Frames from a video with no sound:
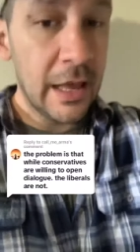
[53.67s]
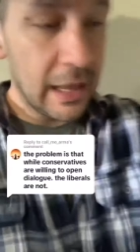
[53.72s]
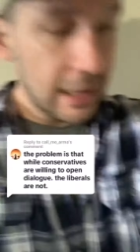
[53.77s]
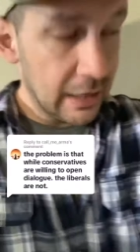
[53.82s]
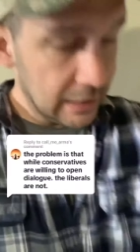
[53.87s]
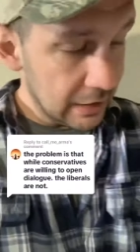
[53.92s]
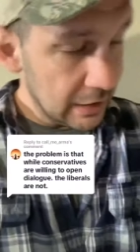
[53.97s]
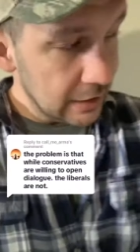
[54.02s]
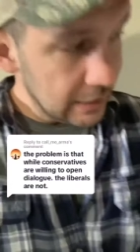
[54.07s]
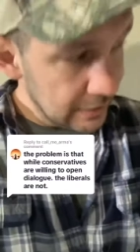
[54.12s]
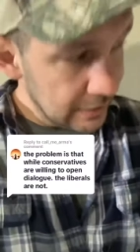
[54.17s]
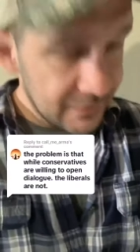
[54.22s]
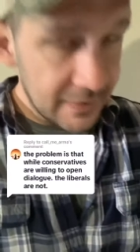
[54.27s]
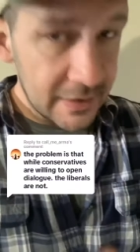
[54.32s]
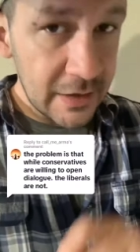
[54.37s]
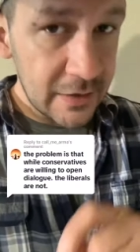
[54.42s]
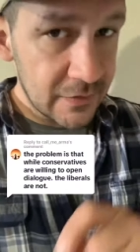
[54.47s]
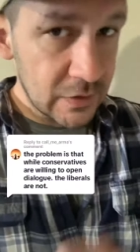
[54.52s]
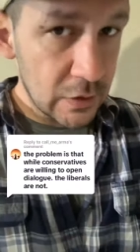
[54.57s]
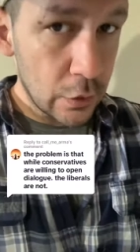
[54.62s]
And even
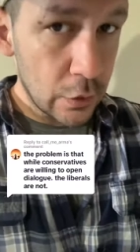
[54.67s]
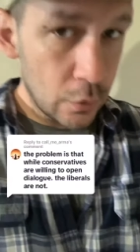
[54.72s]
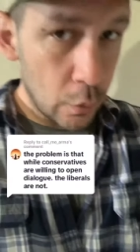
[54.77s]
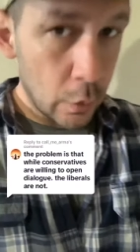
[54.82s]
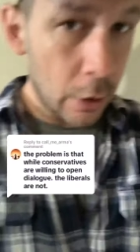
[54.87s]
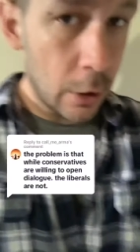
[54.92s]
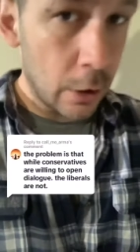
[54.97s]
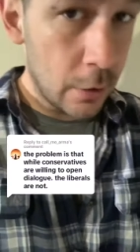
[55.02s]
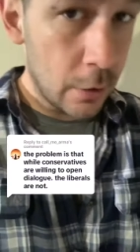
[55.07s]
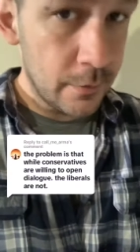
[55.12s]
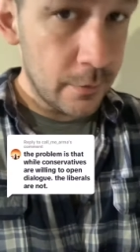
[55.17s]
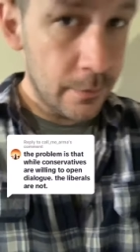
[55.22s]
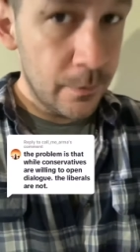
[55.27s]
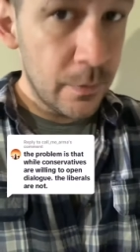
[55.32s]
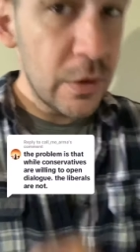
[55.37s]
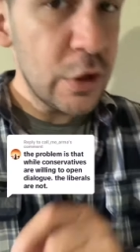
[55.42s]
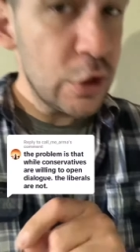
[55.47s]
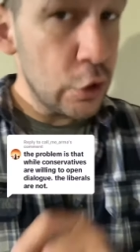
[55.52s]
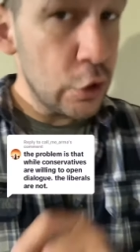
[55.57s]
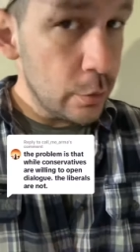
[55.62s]
if there were,
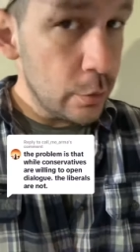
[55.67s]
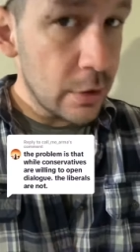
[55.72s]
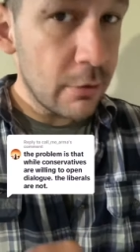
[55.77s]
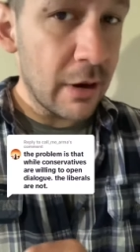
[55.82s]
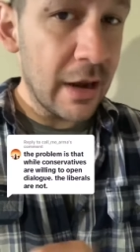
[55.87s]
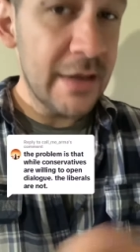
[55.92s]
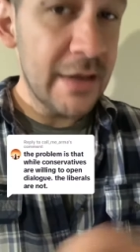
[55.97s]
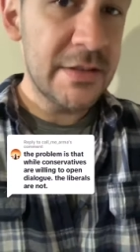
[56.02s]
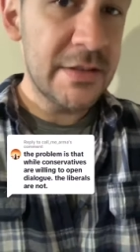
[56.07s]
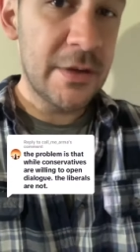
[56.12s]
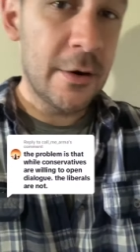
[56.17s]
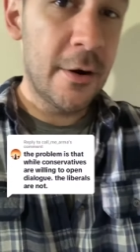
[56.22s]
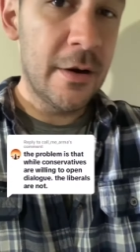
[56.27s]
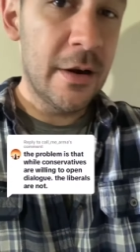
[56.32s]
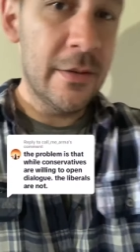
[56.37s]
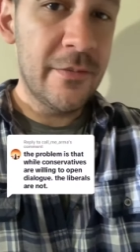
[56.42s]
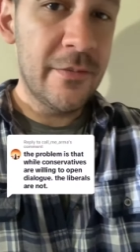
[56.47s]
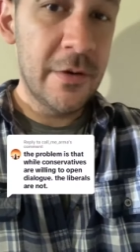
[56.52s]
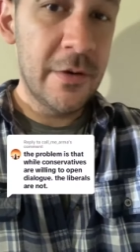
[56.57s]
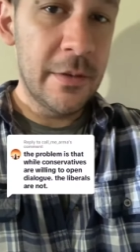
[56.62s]
human rights aren't
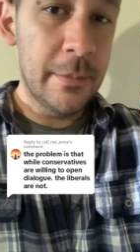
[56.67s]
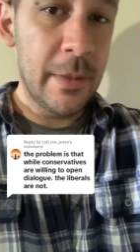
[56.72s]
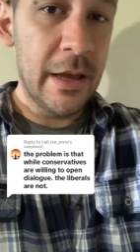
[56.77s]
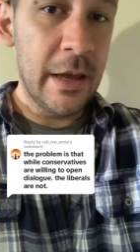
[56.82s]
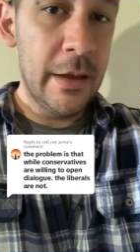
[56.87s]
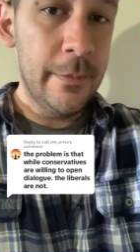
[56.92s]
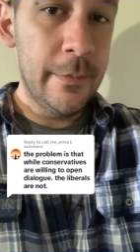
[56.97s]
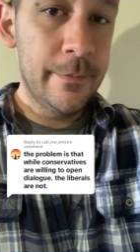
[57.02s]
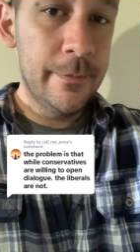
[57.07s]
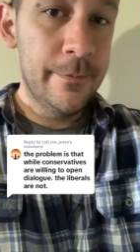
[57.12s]
up for debate.